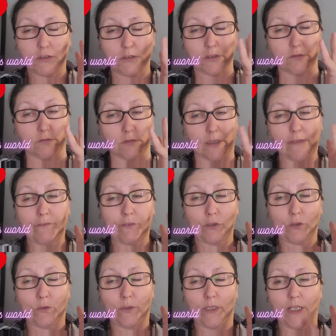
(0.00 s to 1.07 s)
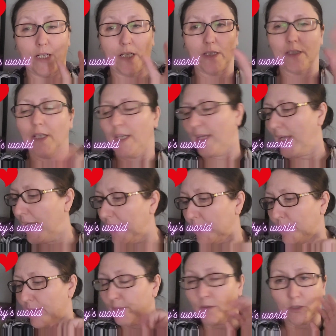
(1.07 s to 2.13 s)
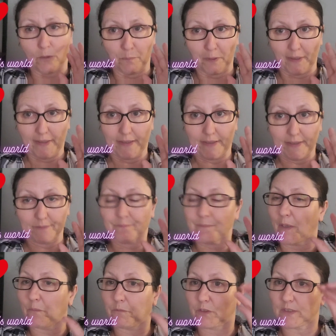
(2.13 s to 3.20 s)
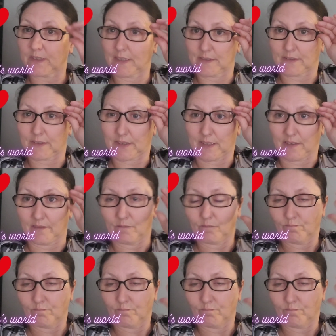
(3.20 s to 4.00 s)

Right through, yeah. Anyway, I'm not complaining. I'm just asking.